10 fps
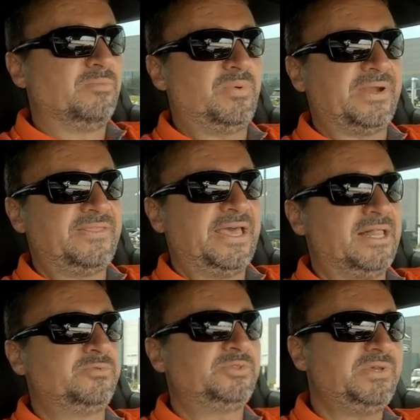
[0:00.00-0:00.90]
but it
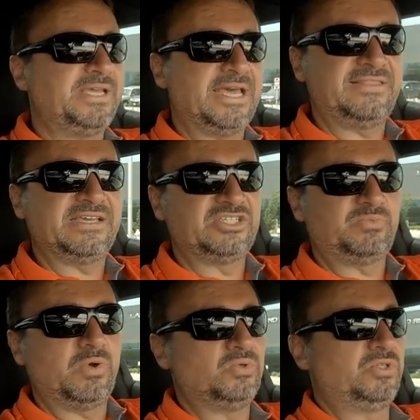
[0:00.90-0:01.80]
helps me get the
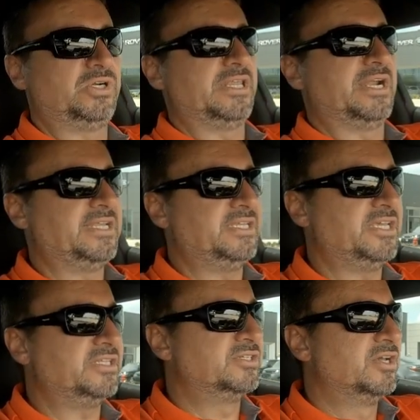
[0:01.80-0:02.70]
exposure that I
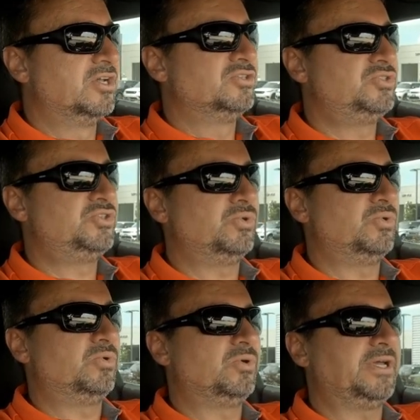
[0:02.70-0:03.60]
need
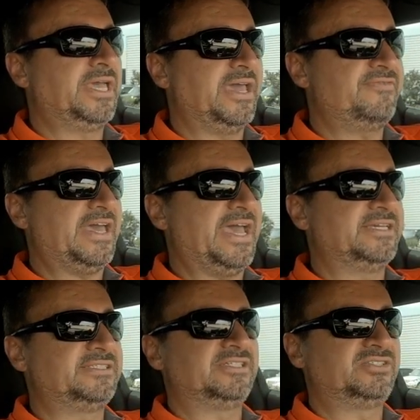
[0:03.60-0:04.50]
to have
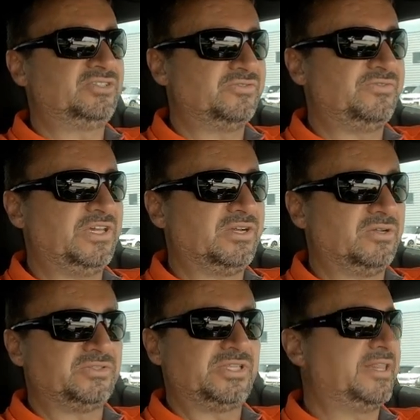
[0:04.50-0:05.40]
access to
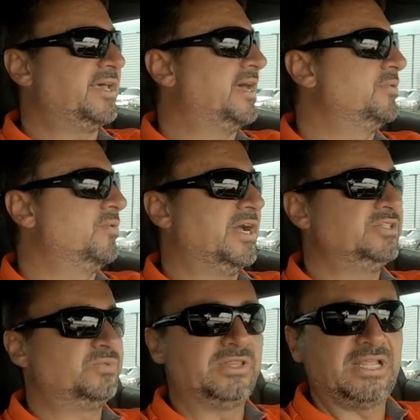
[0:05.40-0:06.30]
vehicles that
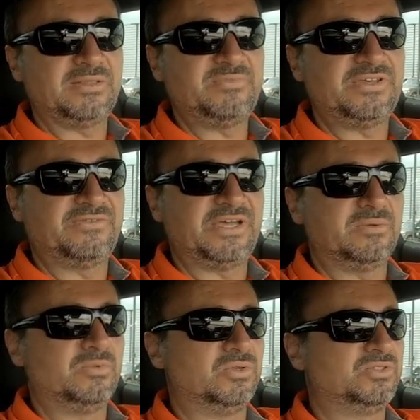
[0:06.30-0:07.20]
otherwise would not be
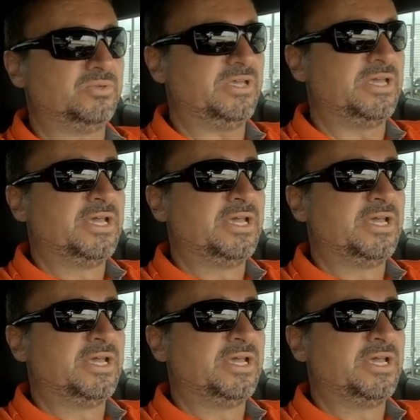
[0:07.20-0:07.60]
available to me.